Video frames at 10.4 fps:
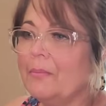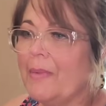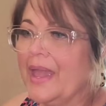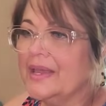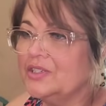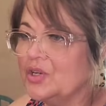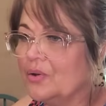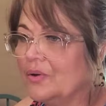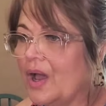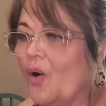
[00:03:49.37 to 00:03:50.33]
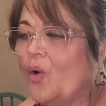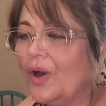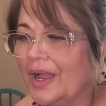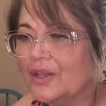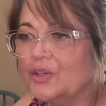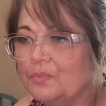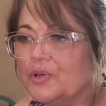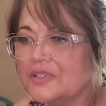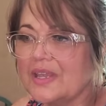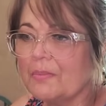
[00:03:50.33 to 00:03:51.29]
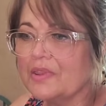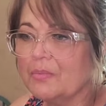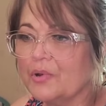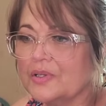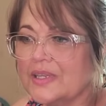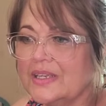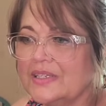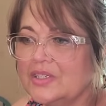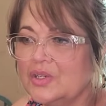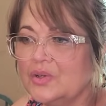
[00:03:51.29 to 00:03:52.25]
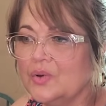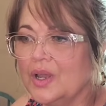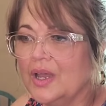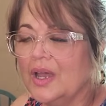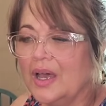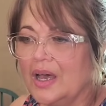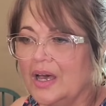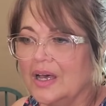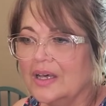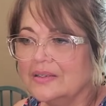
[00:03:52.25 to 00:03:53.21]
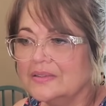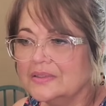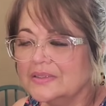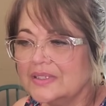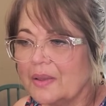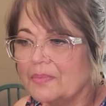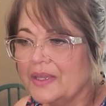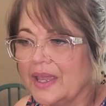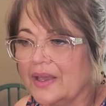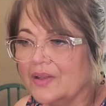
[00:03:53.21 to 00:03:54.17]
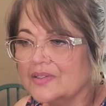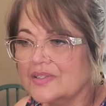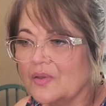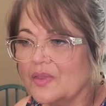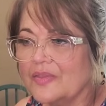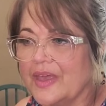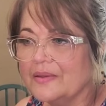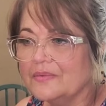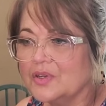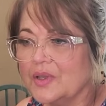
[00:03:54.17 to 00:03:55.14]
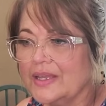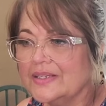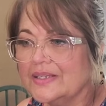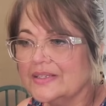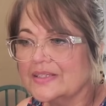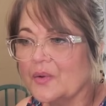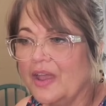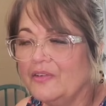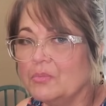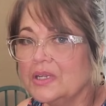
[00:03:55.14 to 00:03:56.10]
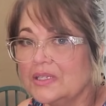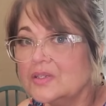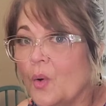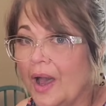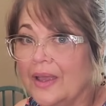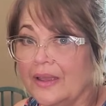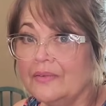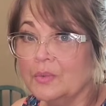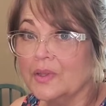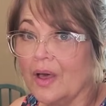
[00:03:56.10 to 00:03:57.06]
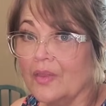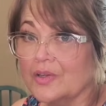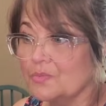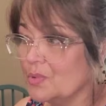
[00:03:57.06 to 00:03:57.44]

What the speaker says: a man to, or I could put some of the books into something else so that suitcase isn't so heavy. But it's quite heavy with all those